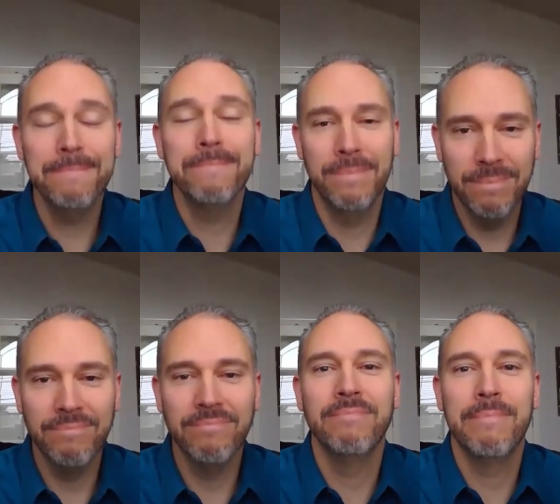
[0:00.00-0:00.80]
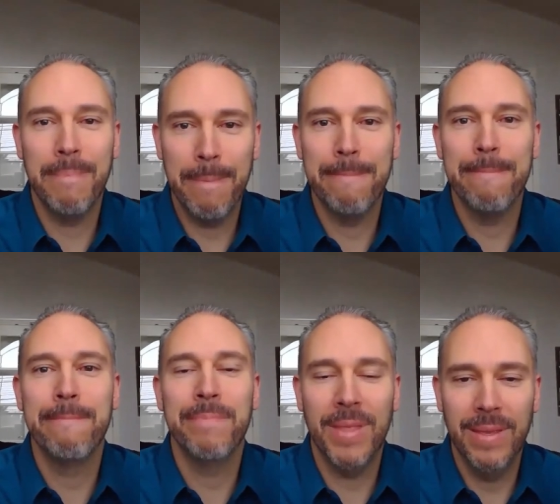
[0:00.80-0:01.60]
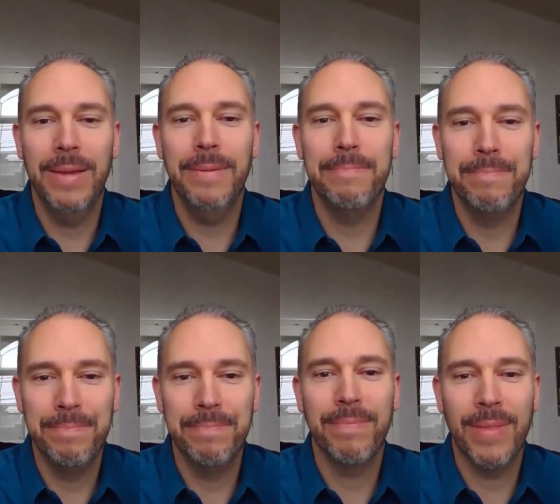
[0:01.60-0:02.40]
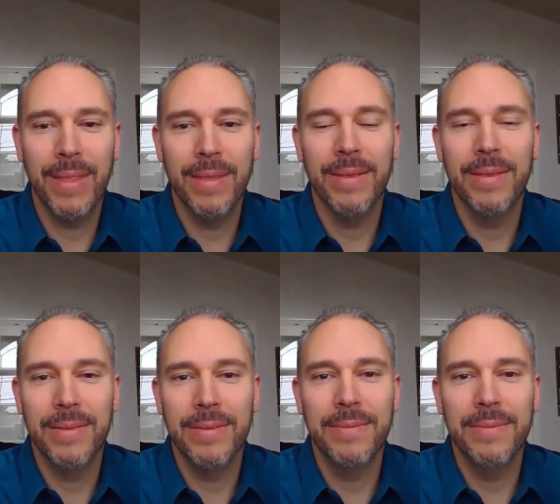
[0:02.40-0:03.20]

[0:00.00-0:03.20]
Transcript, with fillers: and do the same thing. I know yep. that before they